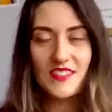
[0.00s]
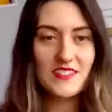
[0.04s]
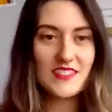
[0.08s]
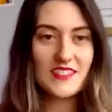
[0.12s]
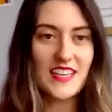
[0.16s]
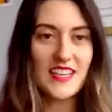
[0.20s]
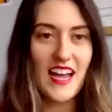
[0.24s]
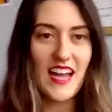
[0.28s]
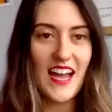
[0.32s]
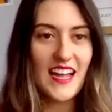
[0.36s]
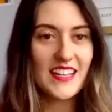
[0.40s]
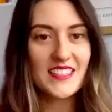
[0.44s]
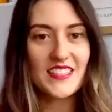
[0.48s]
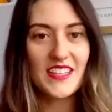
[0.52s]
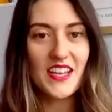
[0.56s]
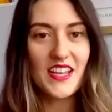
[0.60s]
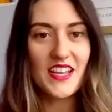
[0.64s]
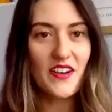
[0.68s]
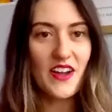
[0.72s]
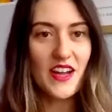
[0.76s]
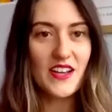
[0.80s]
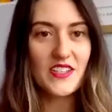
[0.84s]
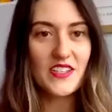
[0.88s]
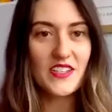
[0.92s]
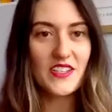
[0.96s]
guides in
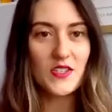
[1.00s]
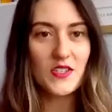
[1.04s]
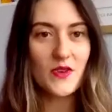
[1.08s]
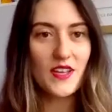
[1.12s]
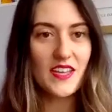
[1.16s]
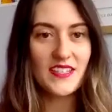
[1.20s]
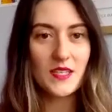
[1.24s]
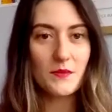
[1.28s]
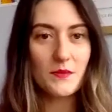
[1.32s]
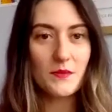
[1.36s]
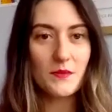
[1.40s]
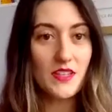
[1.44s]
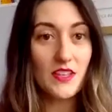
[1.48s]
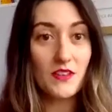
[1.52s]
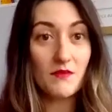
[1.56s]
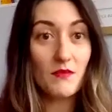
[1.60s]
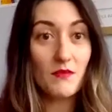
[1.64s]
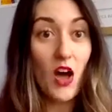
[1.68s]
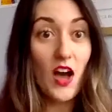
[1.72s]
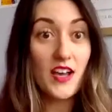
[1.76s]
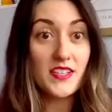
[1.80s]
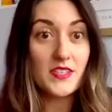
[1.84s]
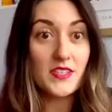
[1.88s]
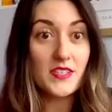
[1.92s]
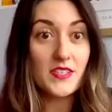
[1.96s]
there on doing some of the
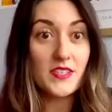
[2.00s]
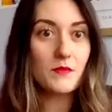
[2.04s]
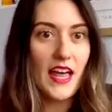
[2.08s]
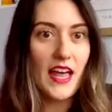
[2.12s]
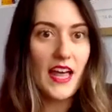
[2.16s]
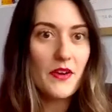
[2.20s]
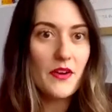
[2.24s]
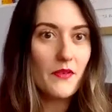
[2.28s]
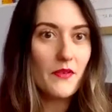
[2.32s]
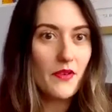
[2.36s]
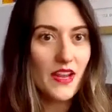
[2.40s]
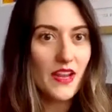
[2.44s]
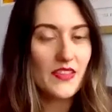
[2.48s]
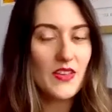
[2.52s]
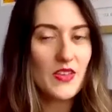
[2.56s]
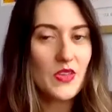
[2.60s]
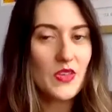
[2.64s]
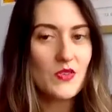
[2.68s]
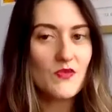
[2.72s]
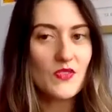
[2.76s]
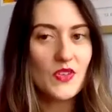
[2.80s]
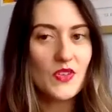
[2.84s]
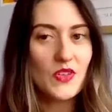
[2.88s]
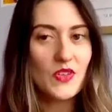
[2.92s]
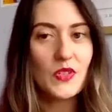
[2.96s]
awesome lettering that
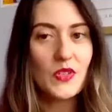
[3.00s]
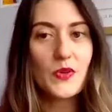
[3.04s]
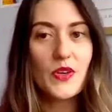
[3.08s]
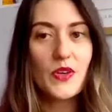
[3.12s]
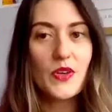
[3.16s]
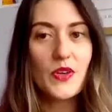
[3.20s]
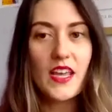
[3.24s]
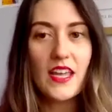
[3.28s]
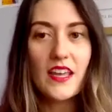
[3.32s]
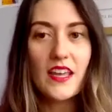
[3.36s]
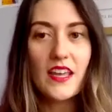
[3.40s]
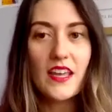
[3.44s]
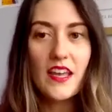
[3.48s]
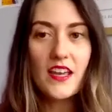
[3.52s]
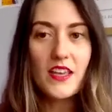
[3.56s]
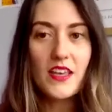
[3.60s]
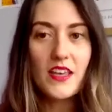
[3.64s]
you've included.